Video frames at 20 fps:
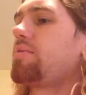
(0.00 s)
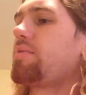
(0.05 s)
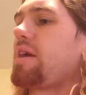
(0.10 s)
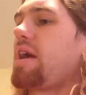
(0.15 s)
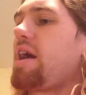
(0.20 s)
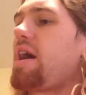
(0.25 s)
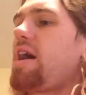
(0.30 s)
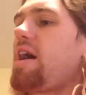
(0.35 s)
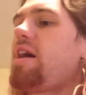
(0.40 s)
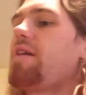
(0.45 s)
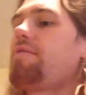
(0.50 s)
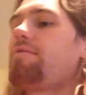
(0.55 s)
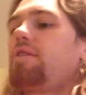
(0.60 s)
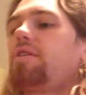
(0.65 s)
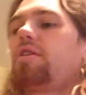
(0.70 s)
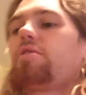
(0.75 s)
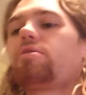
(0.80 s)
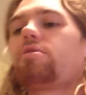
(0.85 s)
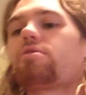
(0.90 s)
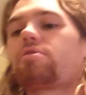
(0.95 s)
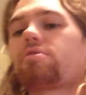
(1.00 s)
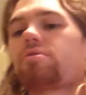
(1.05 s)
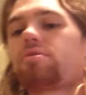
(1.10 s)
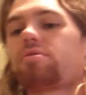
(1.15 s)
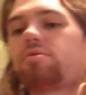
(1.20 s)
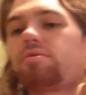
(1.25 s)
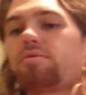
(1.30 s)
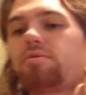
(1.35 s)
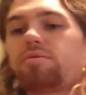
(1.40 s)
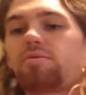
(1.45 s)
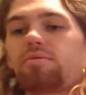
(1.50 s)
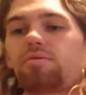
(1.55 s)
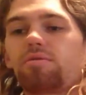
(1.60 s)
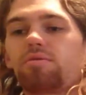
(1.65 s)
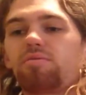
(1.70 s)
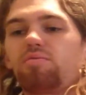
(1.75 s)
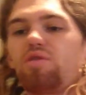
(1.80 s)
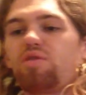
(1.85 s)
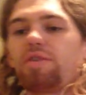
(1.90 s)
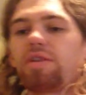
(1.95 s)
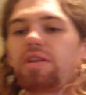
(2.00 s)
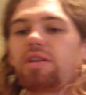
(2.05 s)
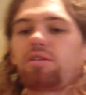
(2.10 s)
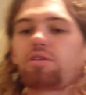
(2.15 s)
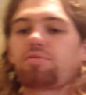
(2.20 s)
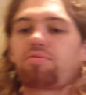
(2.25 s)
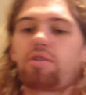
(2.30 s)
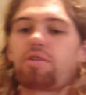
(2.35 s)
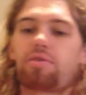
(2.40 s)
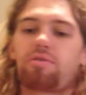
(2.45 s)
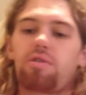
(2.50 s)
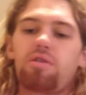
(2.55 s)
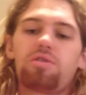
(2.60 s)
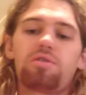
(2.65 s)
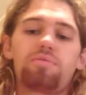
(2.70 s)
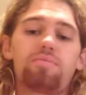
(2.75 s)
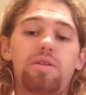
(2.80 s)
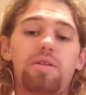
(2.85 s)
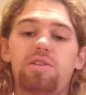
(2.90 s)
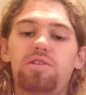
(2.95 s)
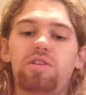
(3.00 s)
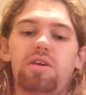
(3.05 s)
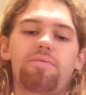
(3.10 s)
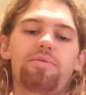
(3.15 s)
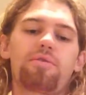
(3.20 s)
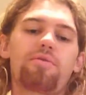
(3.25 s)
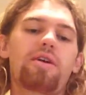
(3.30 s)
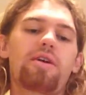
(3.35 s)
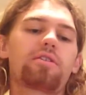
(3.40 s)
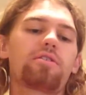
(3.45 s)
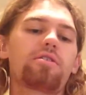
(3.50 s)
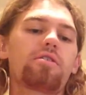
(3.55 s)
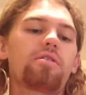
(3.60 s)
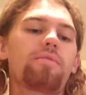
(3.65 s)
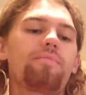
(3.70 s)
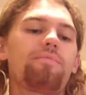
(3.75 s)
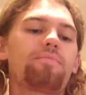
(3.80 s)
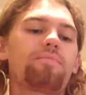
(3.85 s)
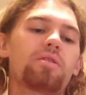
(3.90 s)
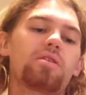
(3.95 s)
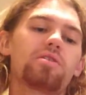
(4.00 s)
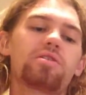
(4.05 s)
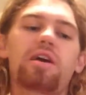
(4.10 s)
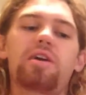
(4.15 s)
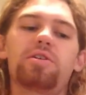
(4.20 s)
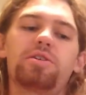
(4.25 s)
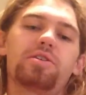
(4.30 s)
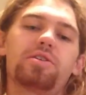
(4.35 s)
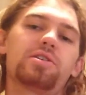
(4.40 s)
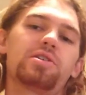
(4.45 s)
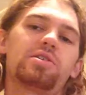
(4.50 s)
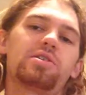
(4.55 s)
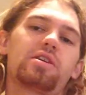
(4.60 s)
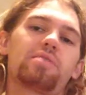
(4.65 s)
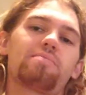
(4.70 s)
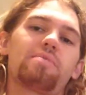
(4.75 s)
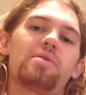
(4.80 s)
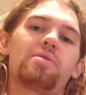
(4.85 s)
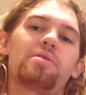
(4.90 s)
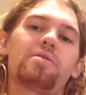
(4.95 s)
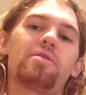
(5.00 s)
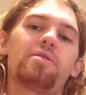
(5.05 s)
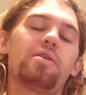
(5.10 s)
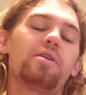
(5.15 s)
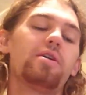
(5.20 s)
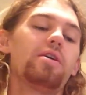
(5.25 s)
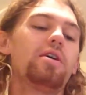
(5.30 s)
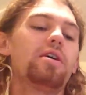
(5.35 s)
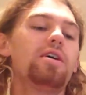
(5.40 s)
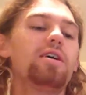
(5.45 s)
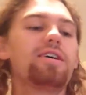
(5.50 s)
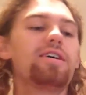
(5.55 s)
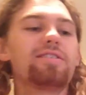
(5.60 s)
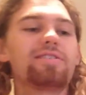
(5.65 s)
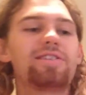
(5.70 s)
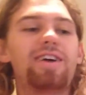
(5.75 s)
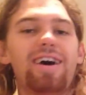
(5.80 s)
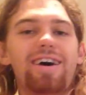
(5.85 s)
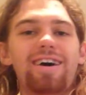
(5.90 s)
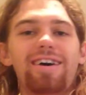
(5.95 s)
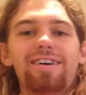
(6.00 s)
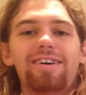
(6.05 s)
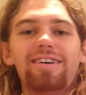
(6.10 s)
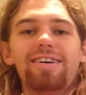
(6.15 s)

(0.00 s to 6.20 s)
we have another movie that looks pretty gross by the same director. This guy's just a sick mother. It's